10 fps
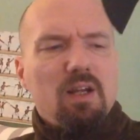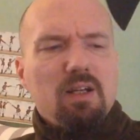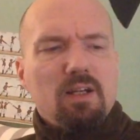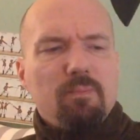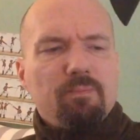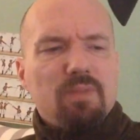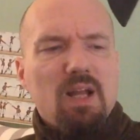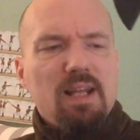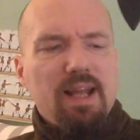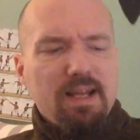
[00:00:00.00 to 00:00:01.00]

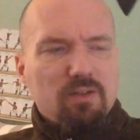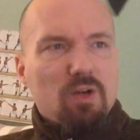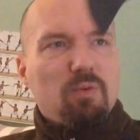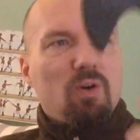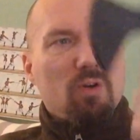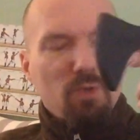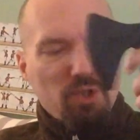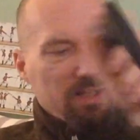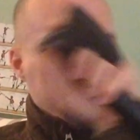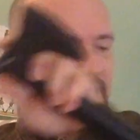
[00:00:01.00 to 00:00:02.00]
I like a Tomahawk which has